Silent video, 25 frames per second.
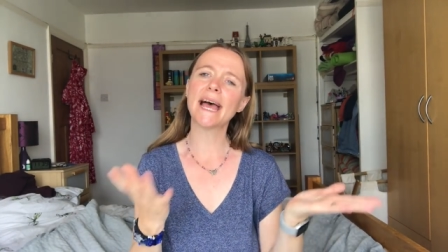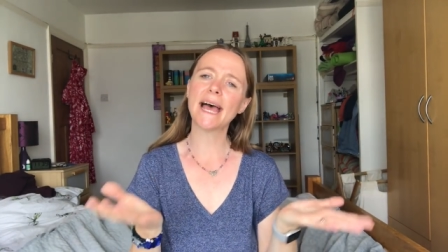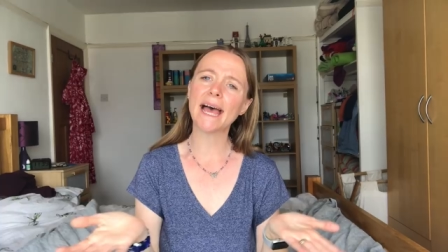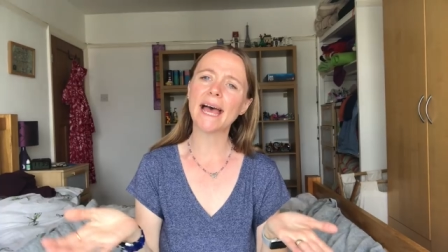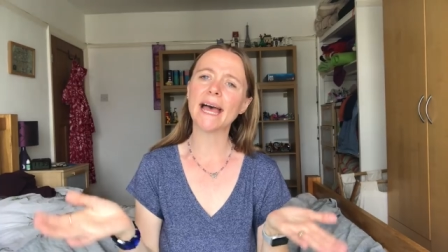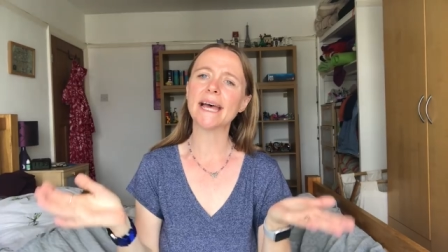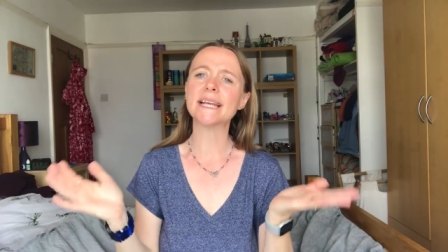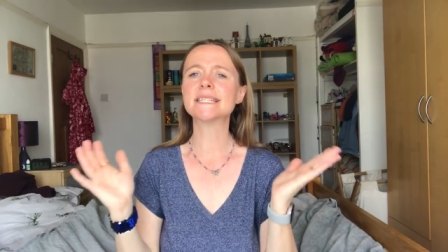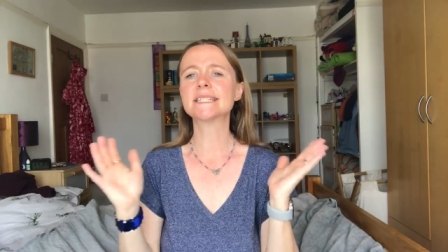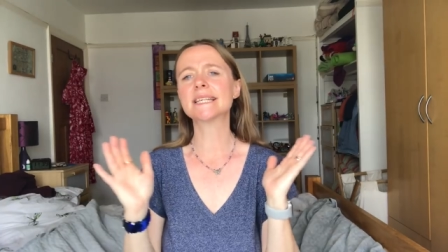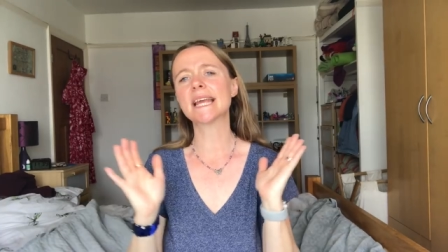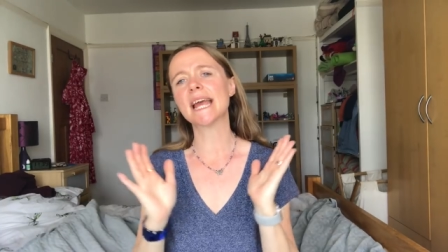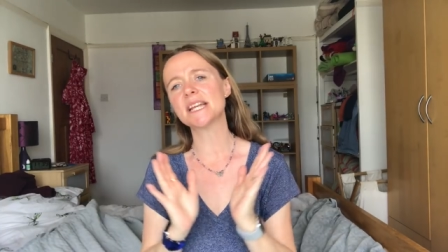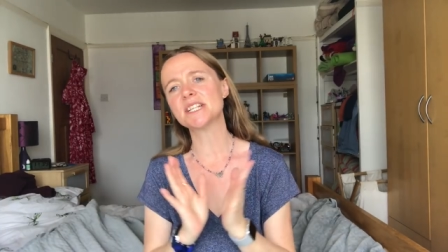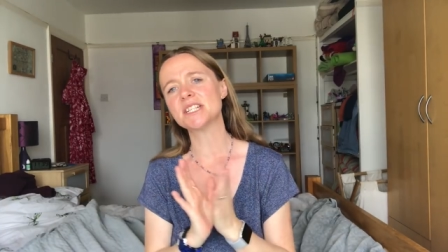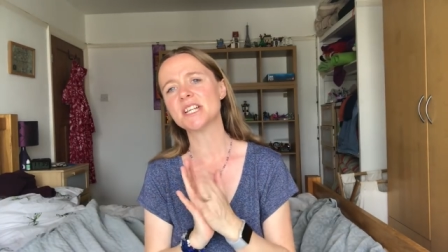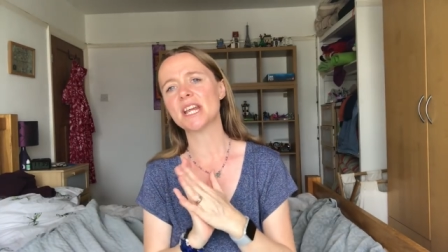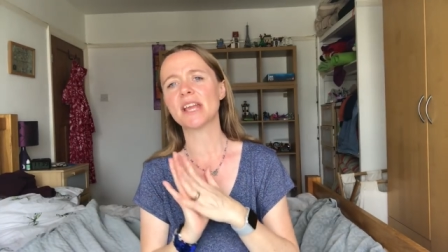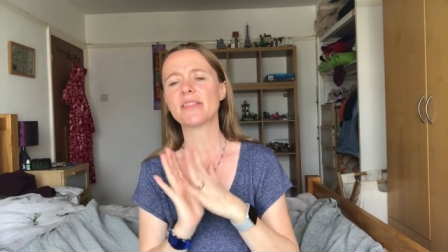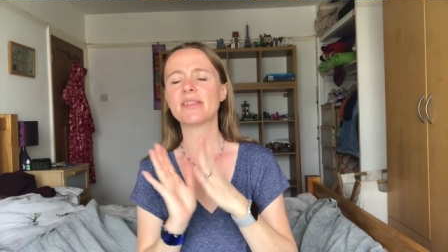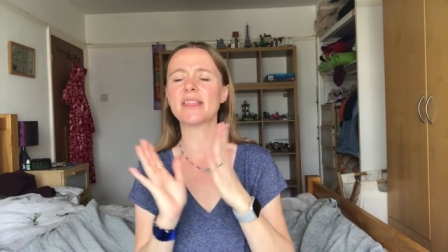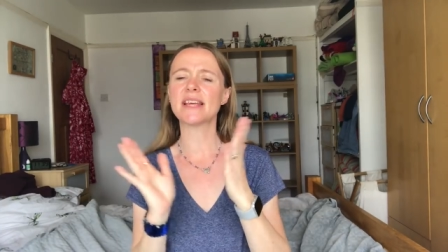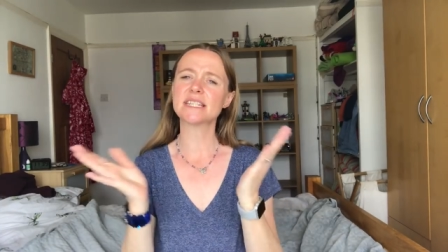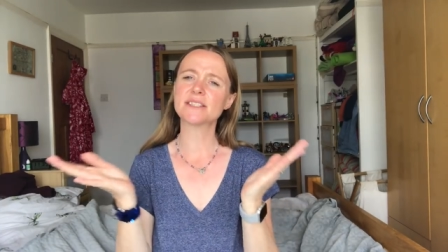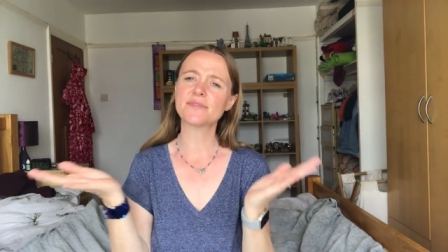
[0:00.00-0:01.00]
yeah,
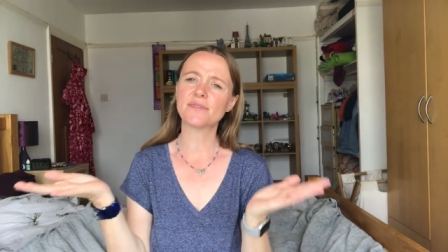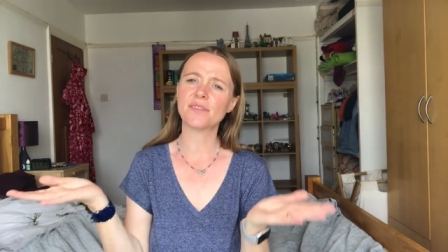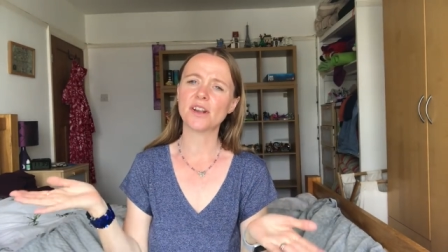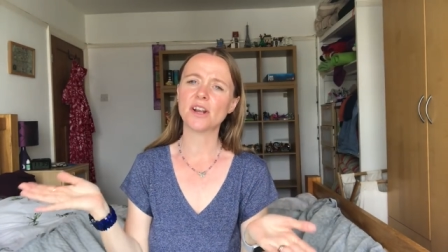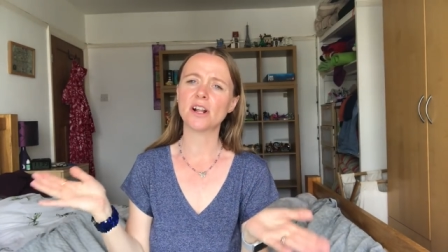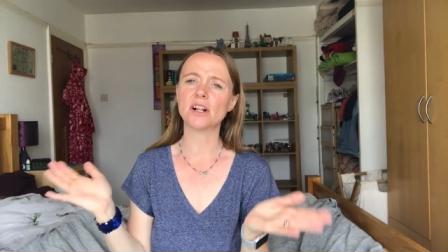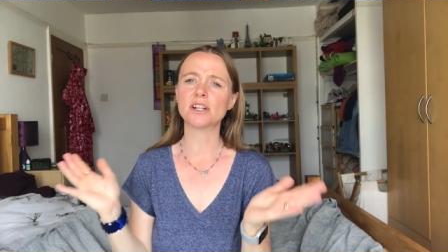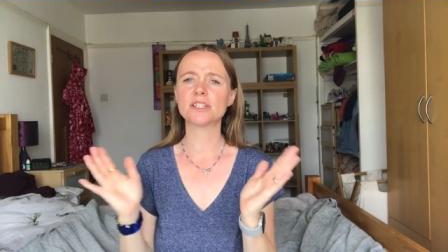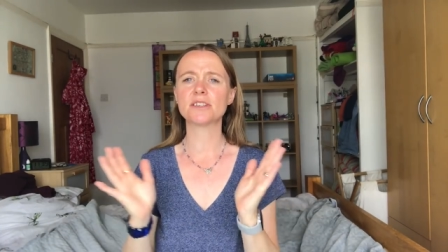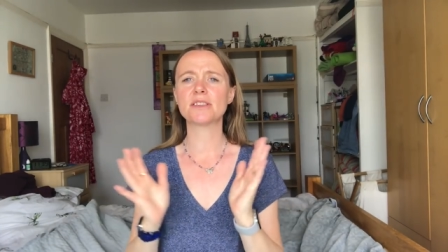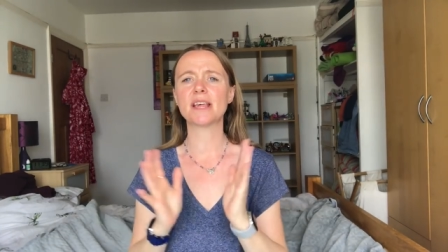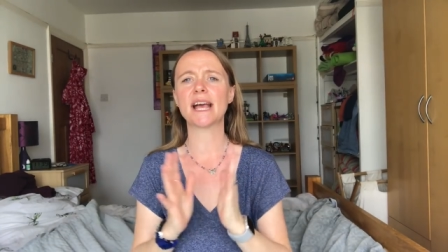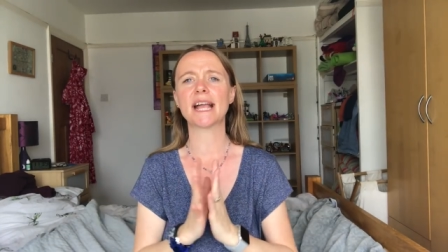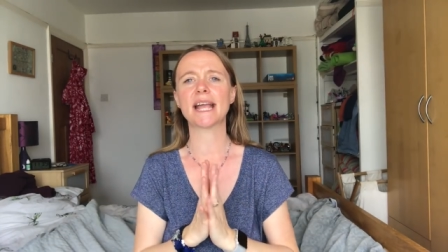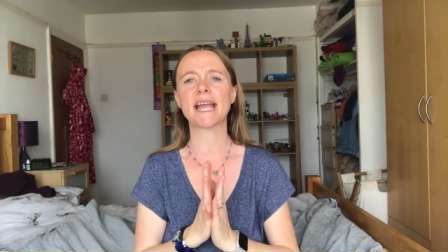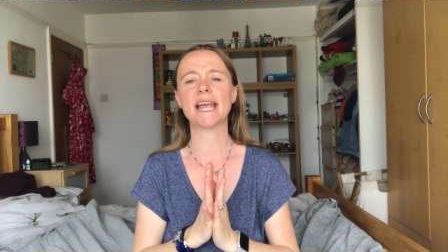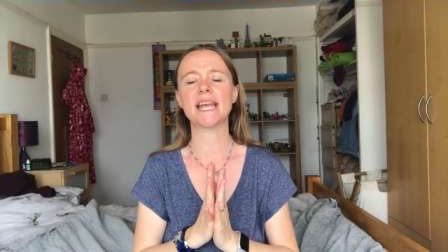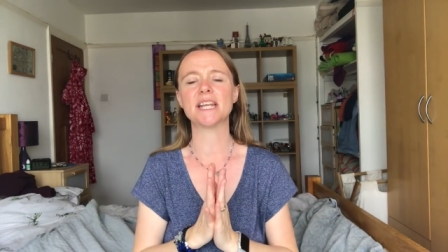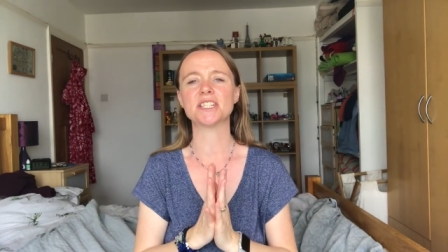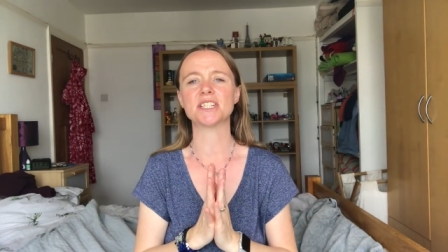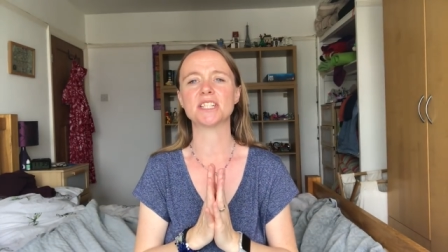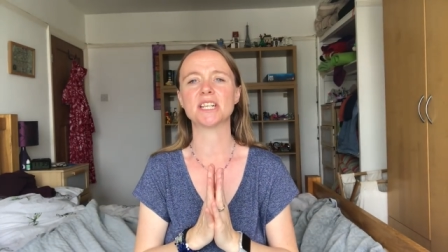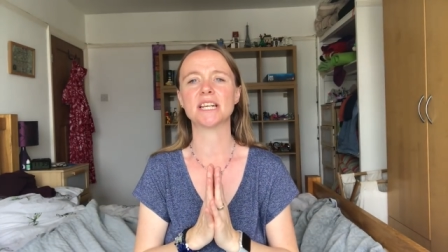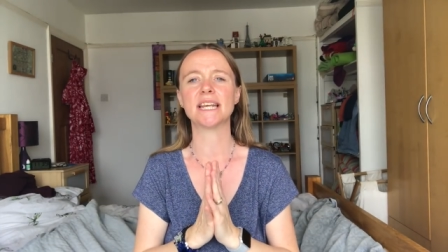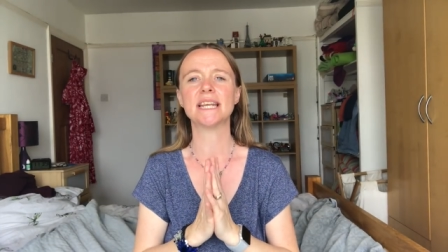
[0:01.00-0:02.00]
sketching, that's fun, I'll do that
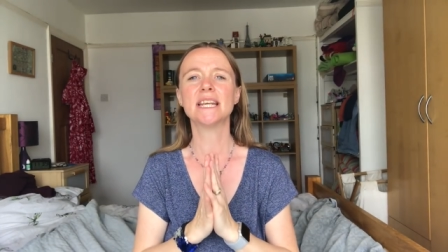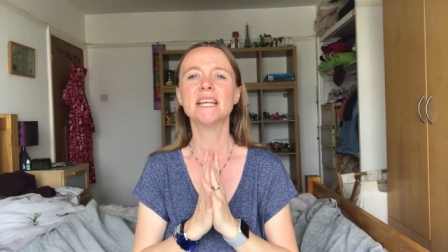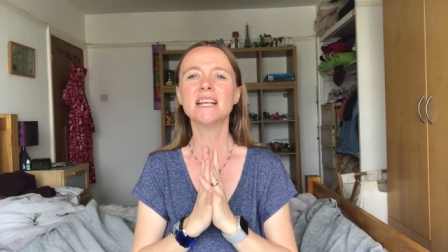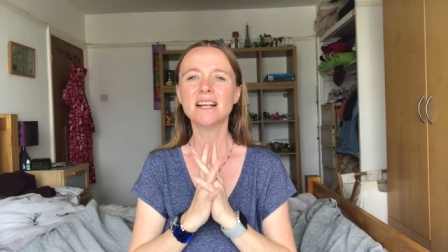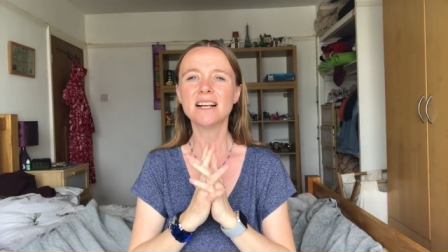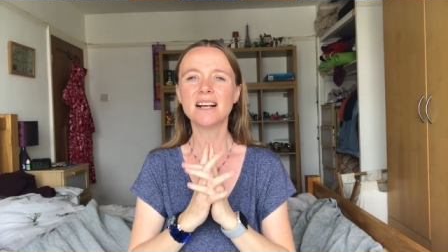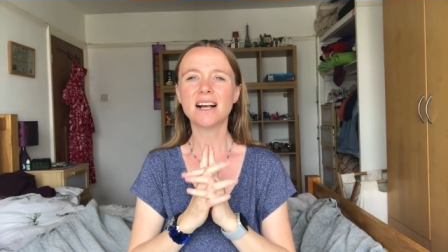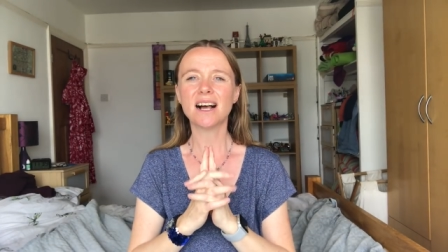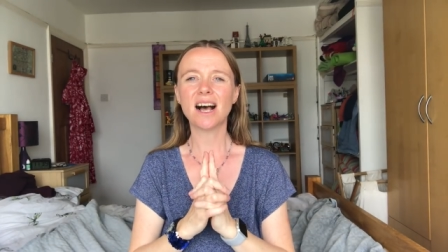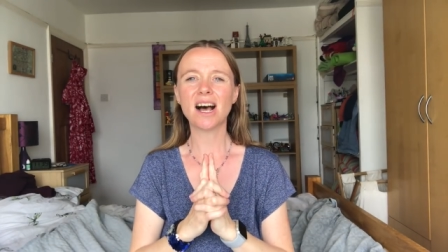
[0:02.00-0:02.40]
occasionally.